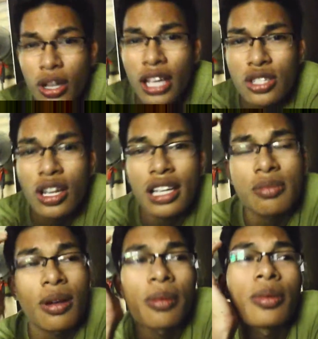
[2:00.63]
Guys, you guys
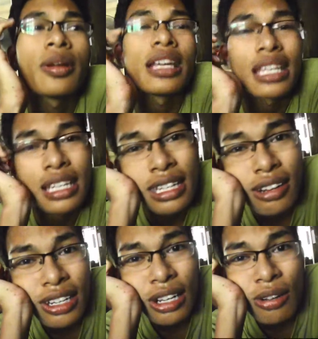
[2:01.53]
might be like eating
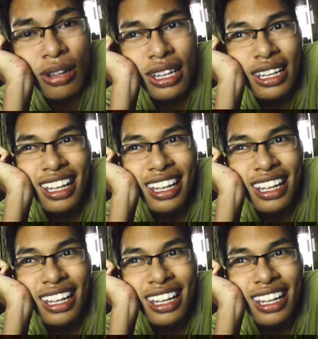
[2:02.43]
right now and then